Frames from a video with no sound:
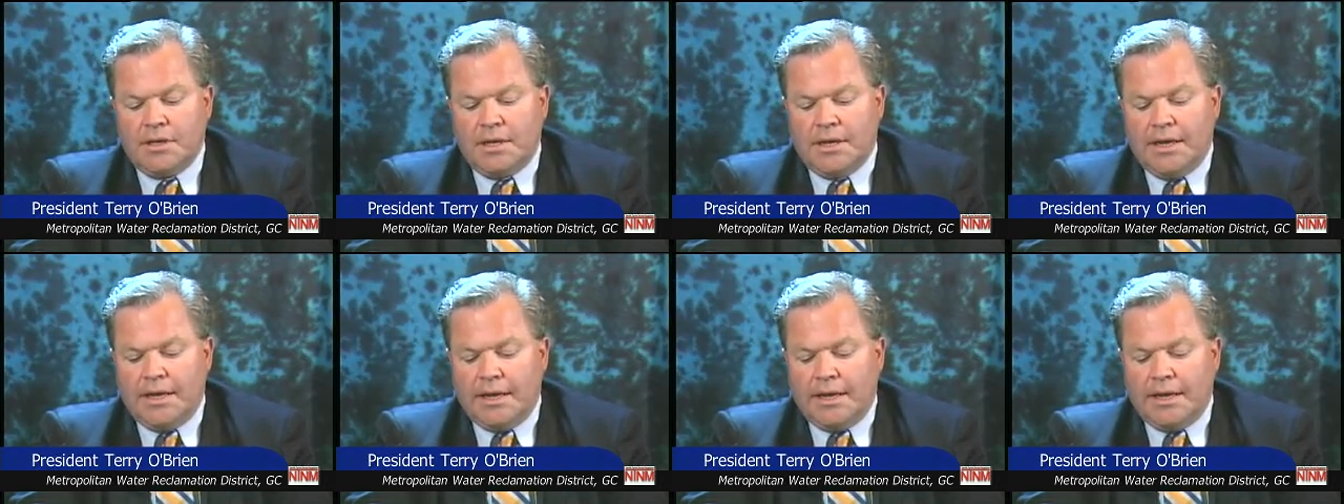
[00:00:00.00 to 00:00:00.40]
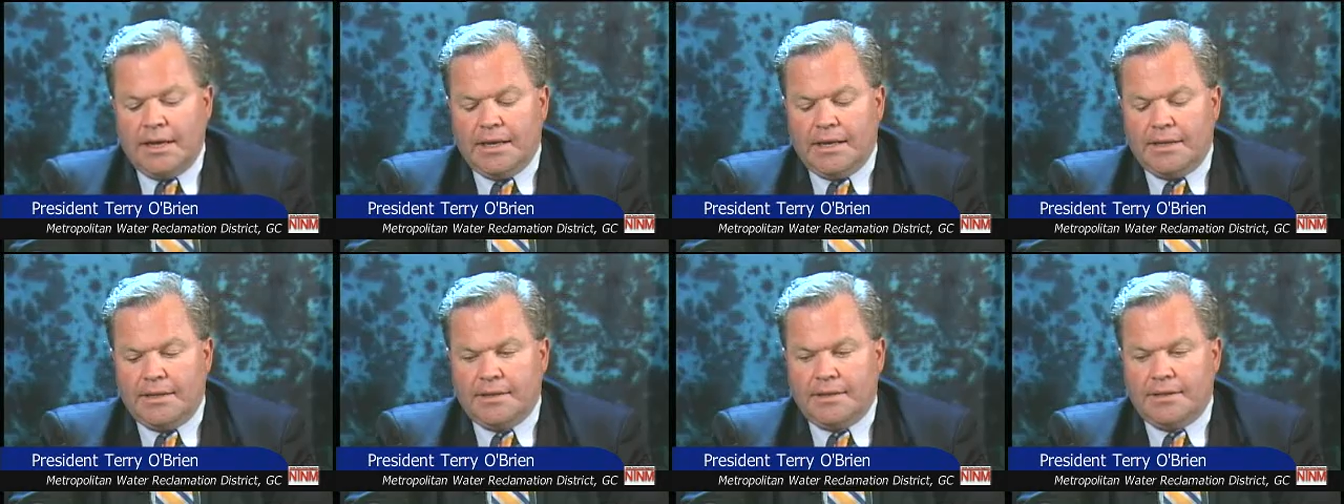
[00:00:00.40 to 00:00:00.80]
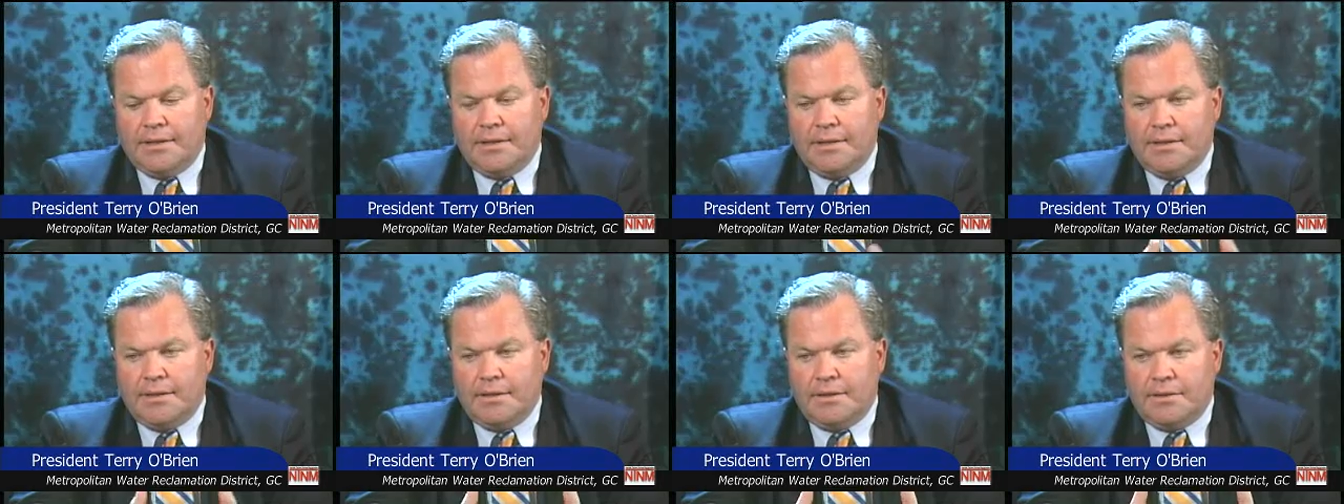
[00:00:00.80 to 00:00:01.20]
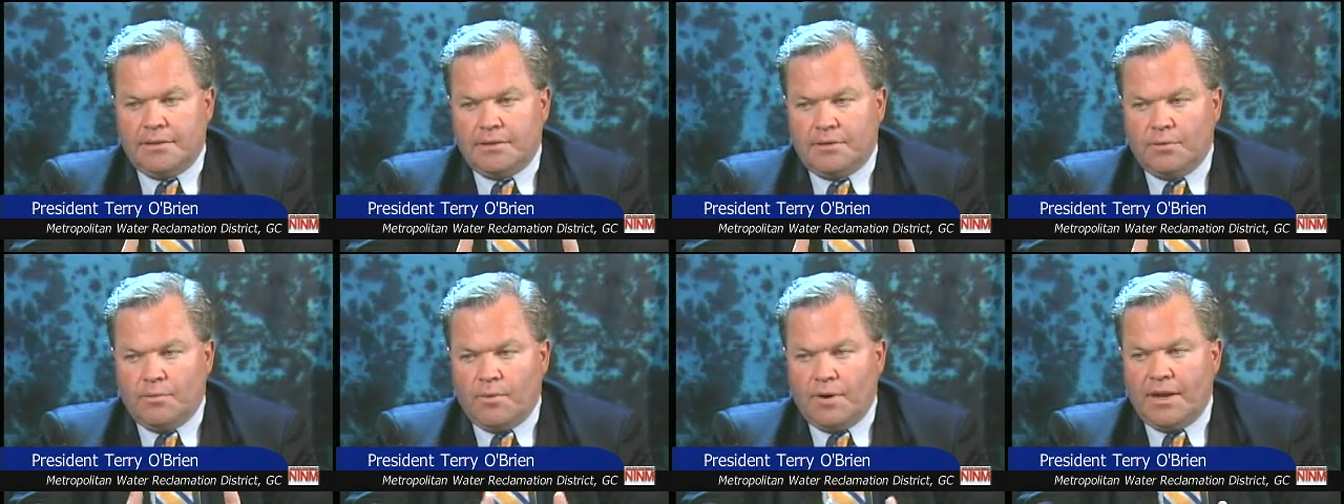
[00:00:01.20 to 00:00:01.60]
And
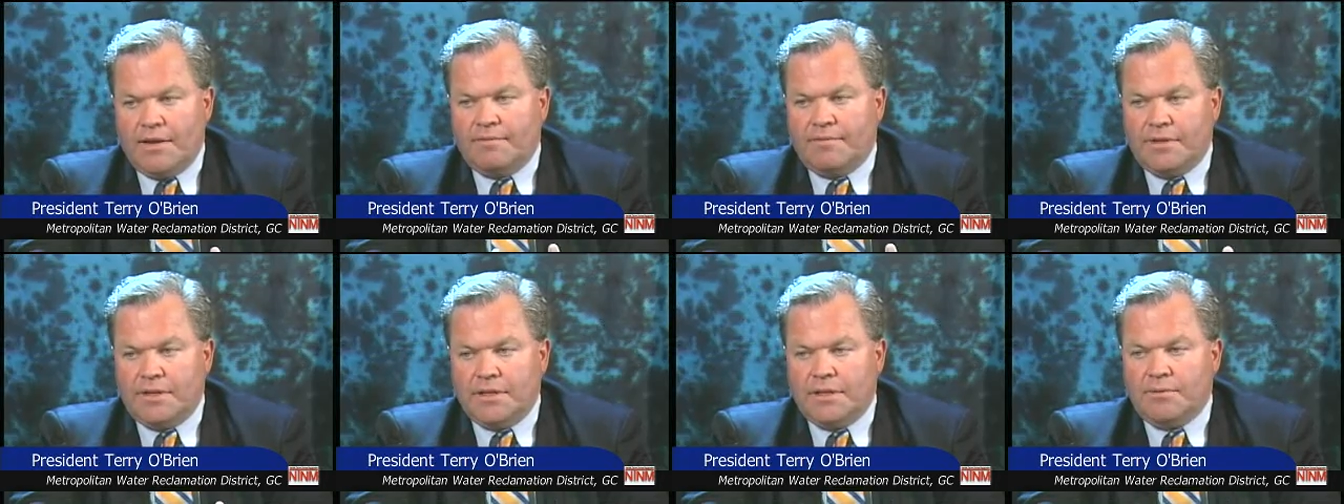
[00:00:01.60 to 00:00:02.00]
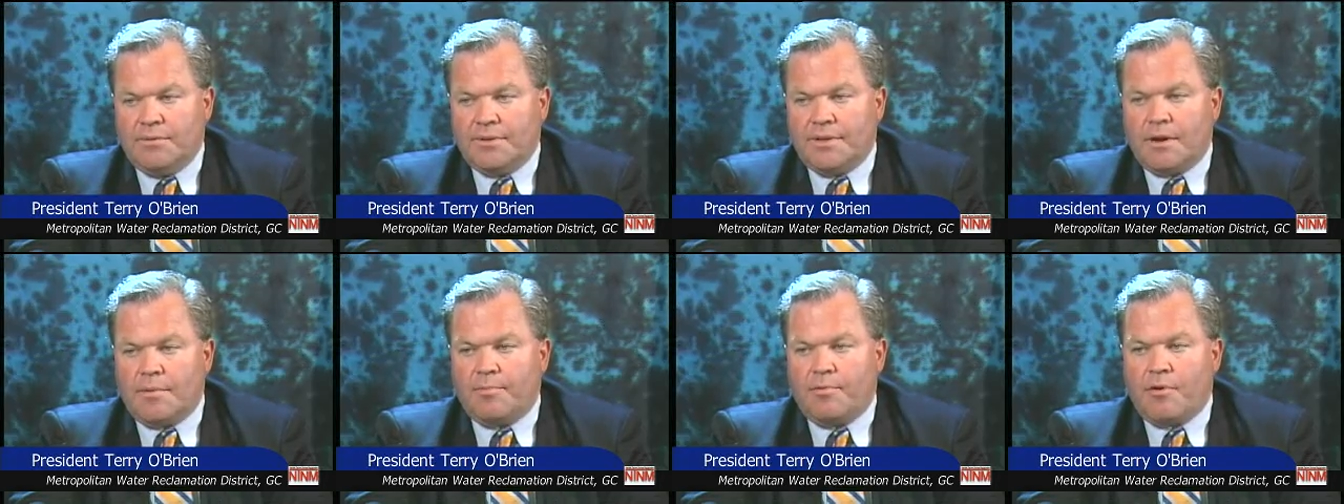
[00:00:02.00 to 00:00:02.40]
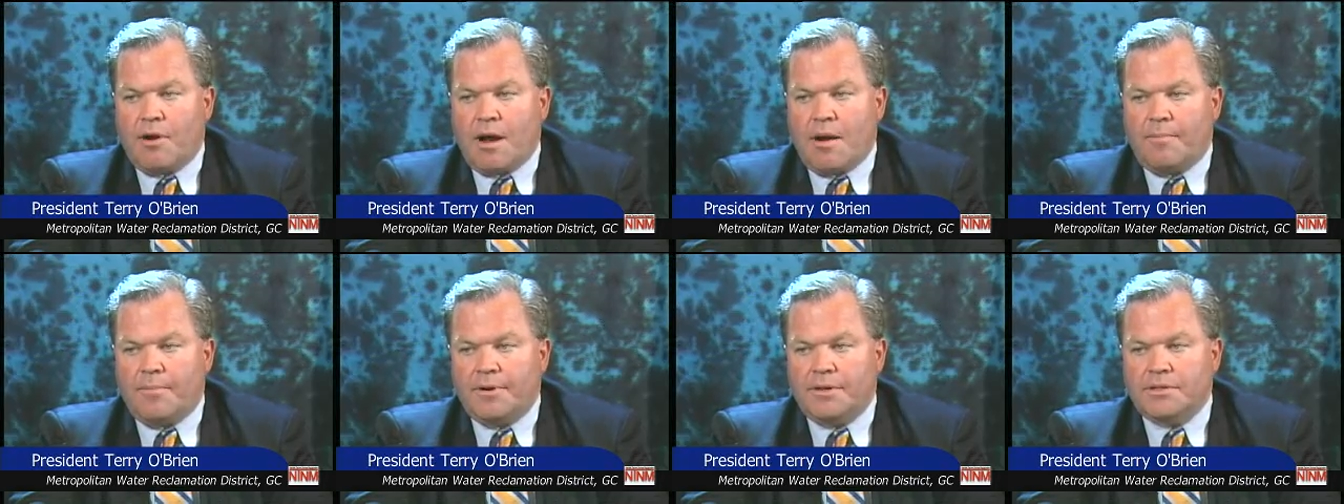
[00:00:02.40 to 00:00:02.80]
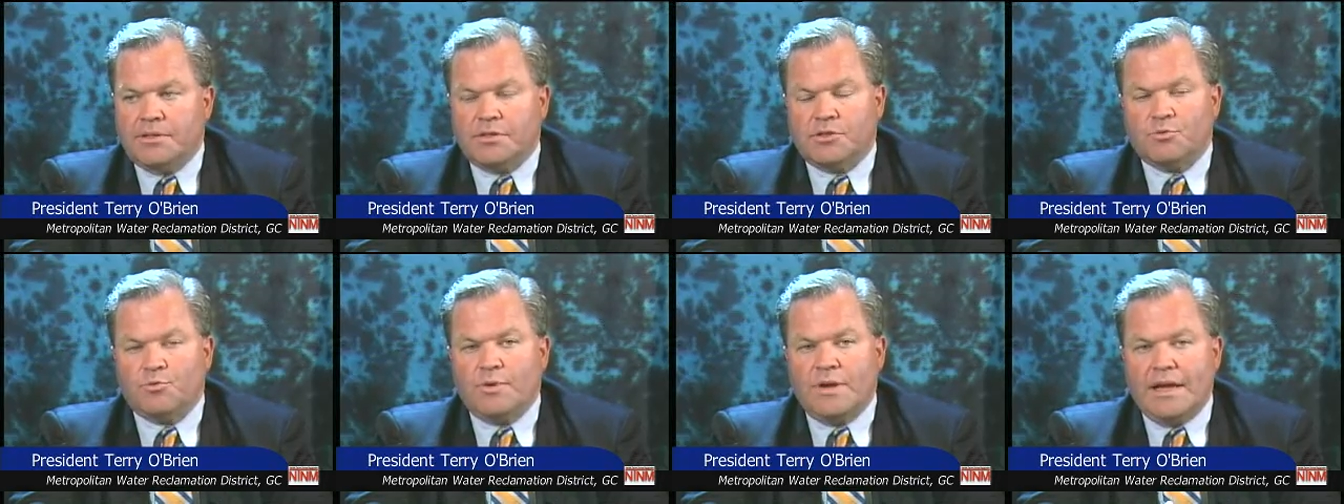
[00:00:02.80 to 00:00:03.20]
the way of dealing with our properties
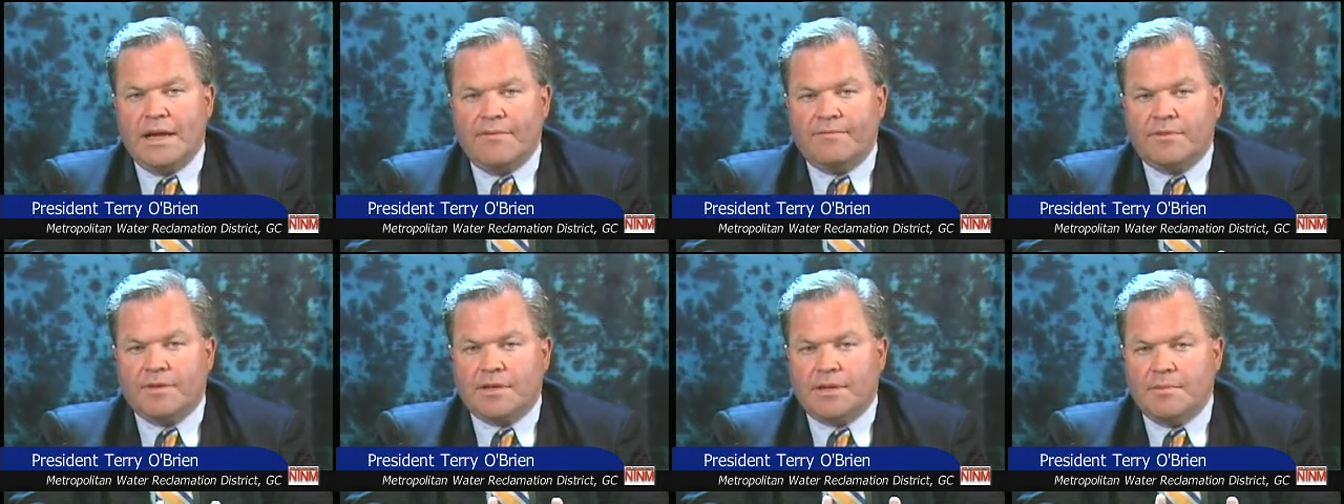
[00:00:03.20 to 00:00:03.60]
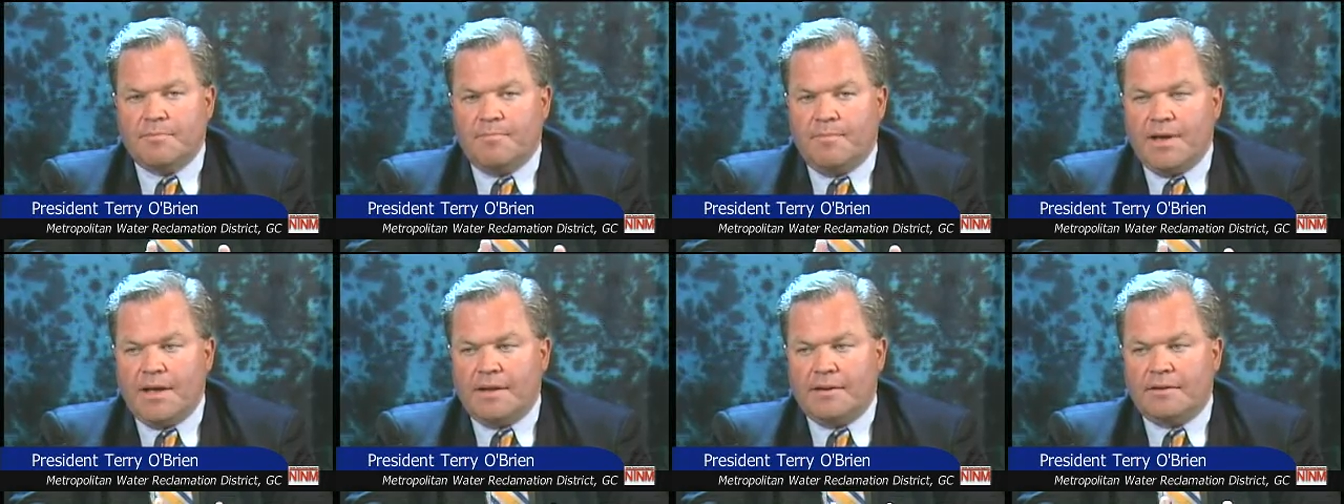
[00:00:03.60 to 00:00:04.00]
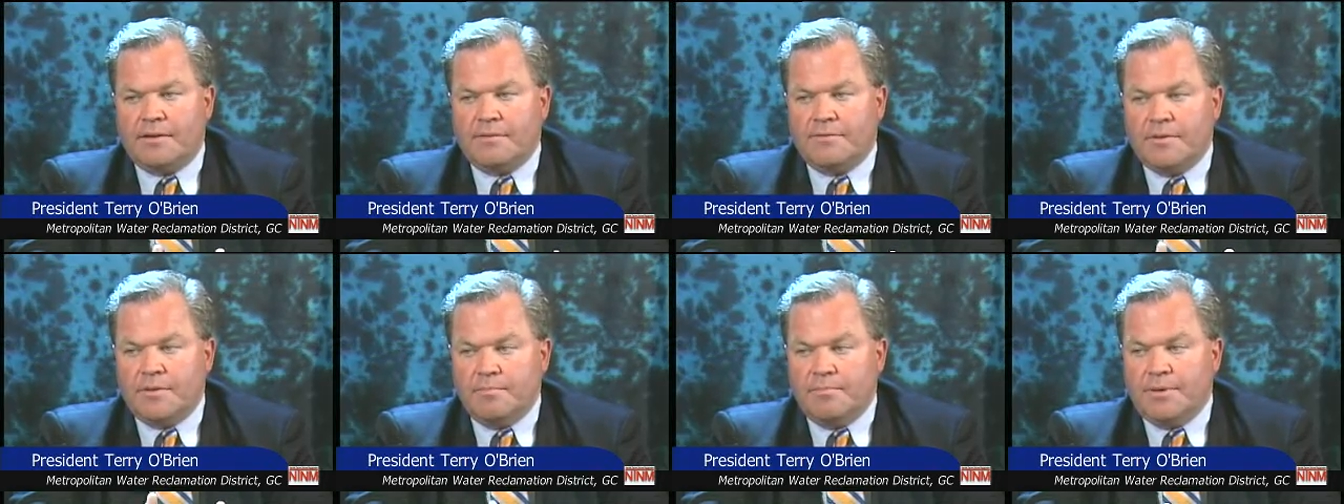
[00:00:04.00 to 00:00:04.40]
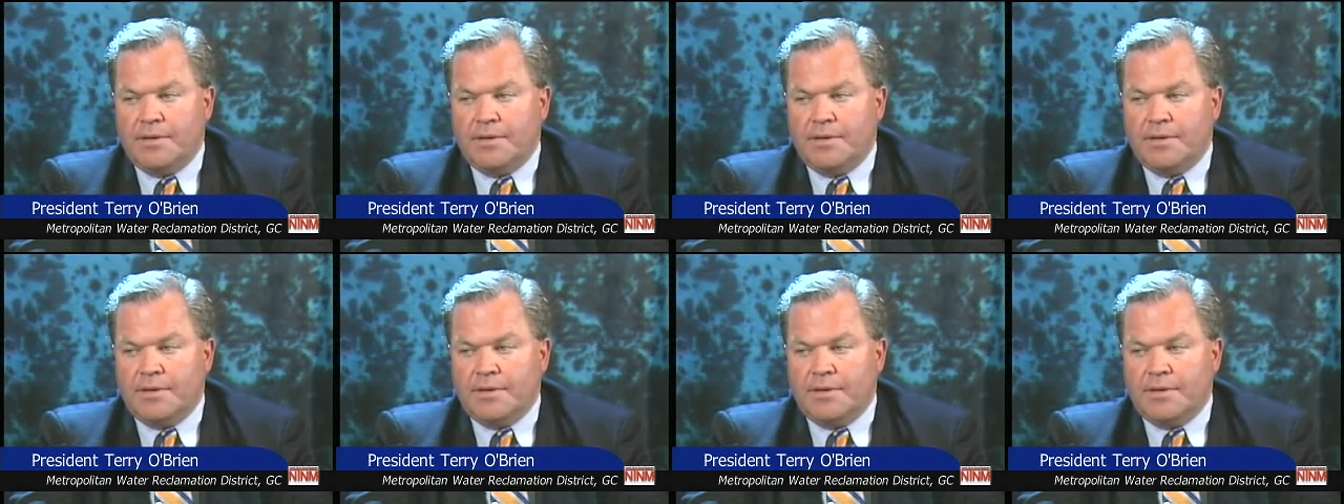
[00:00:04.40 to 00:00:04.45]
is we have to competitively